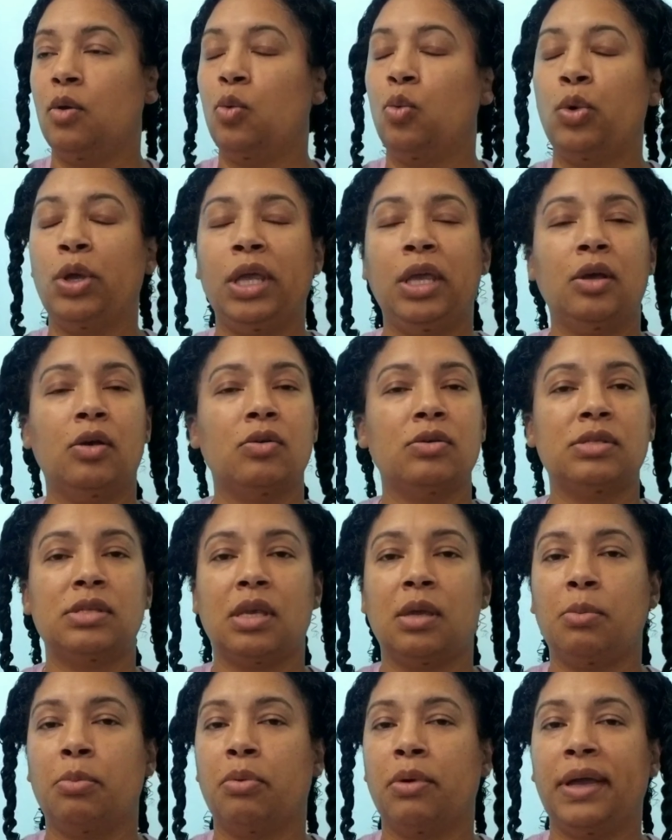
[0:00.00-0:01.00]
We ain't gonna
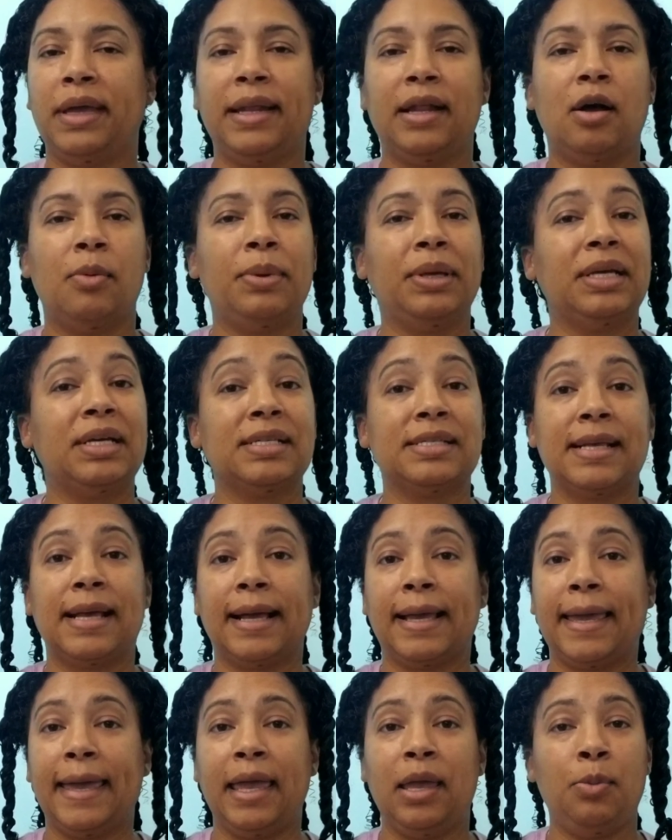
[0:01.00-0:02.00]
say braid out because
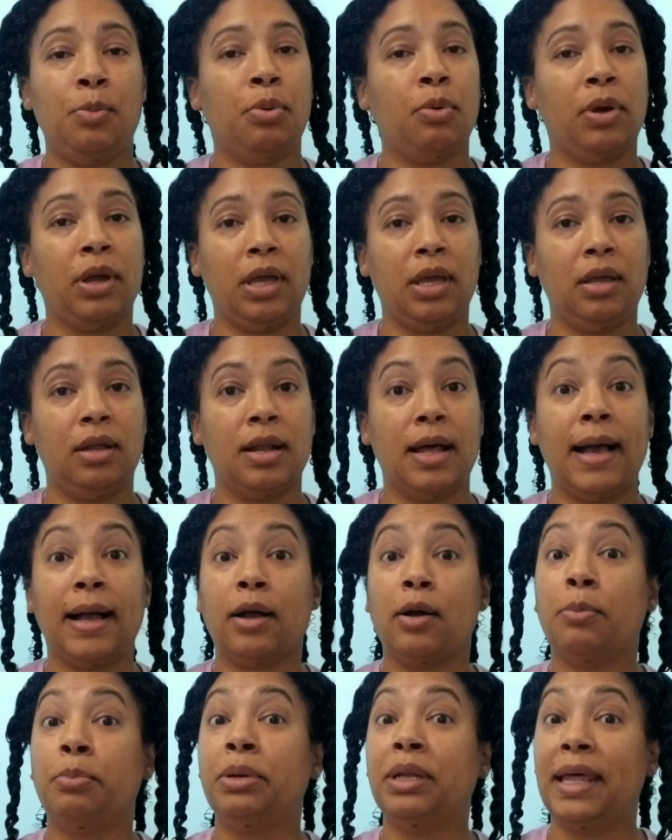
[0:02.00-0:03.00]
I can't braid. I
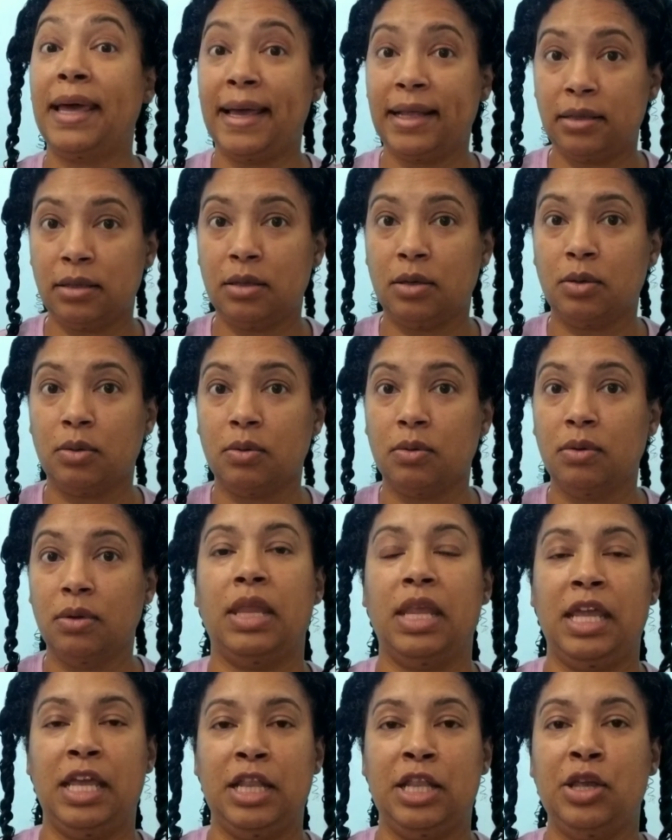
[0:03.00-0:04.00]
can plait though,
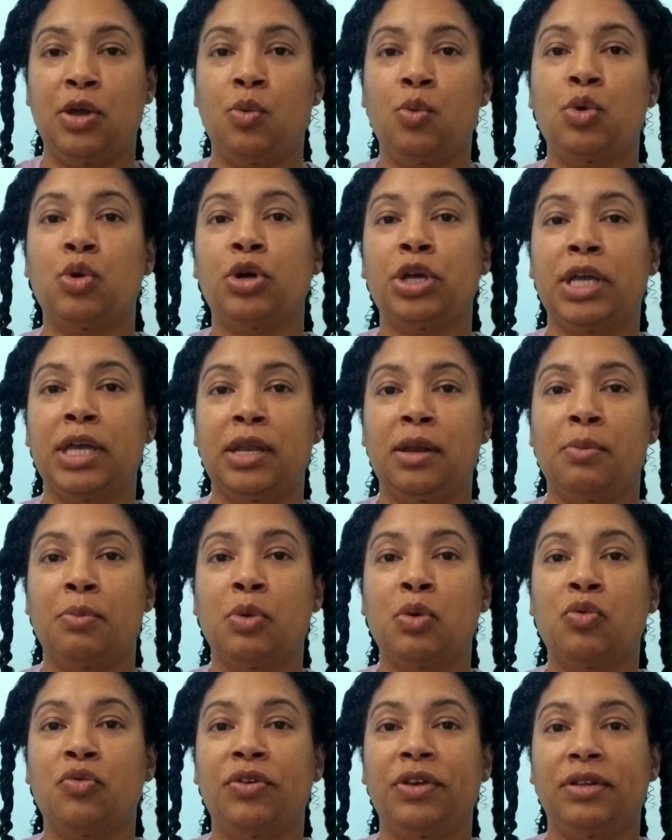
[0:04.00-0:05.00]
and then we'll get it
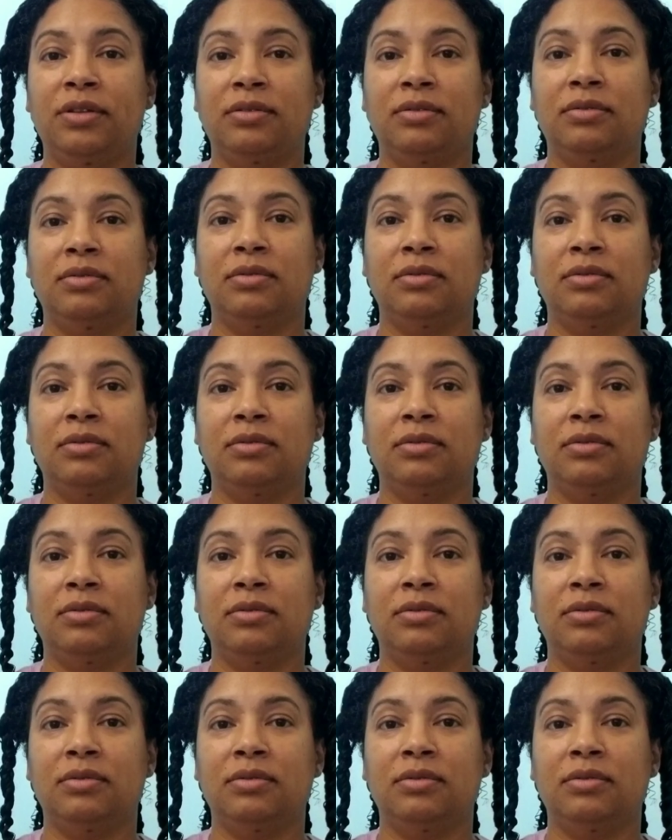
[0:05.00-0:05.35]
moving.